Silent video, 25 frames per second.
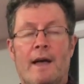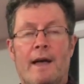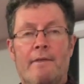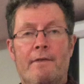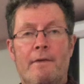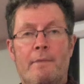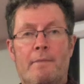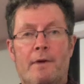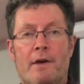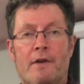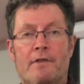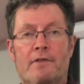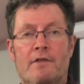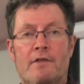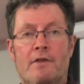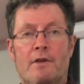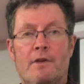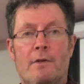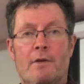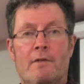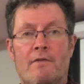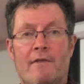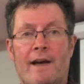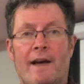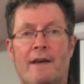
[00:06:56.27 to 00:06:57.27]
Every person
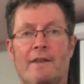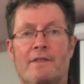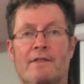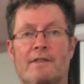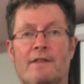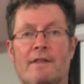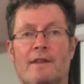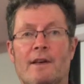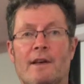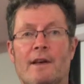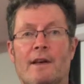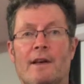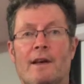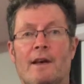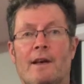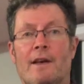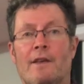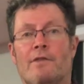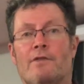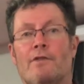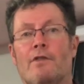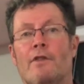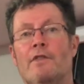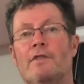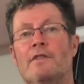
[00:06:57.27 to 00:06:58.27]
you arrest
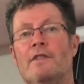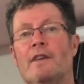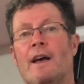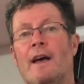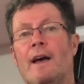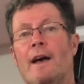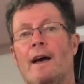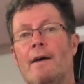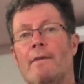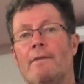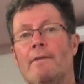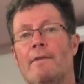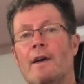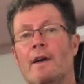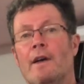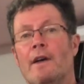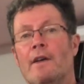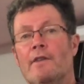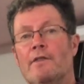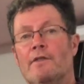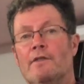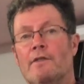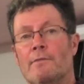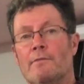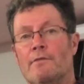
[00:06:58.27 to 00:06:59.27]
is going to have
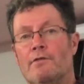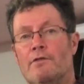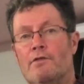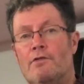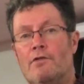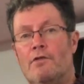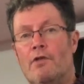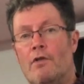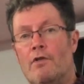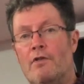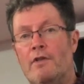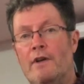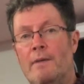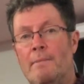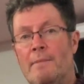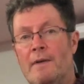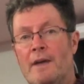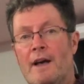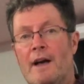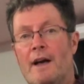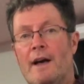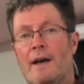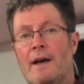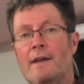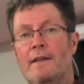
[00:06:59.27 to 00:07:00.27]
some story
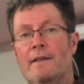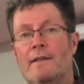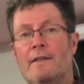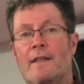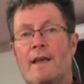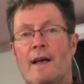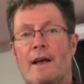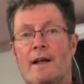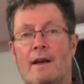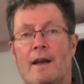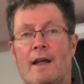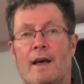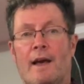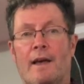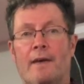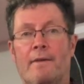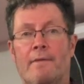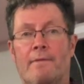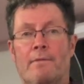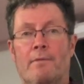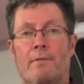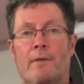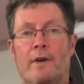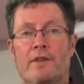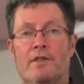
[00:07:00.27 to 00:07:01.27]
behind their
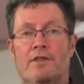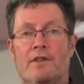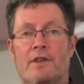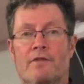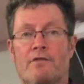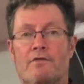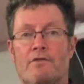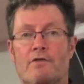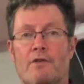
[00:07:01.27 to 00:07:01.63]
life which is